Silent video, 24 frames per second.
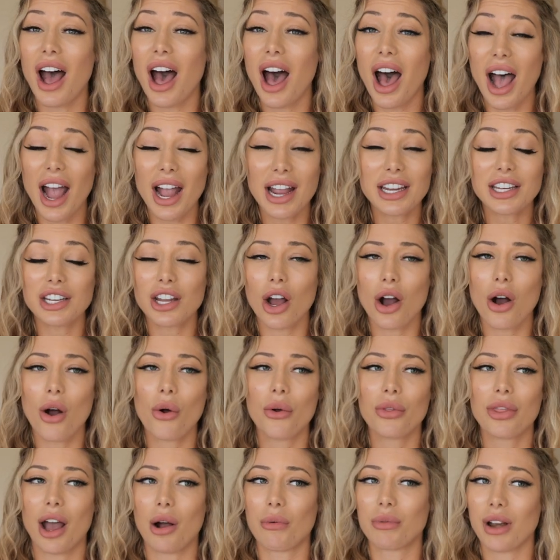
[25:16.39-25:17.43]
I
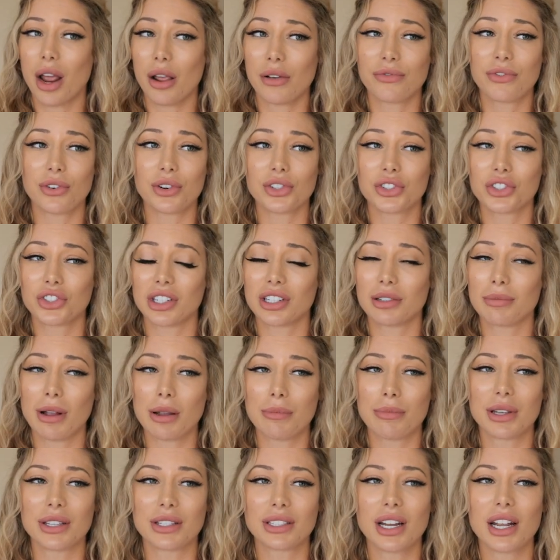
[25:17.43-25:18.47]
know that when I first started my
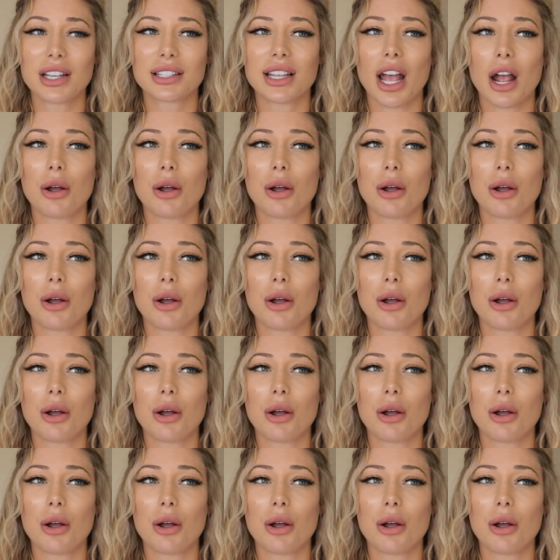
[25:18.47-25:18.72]
business,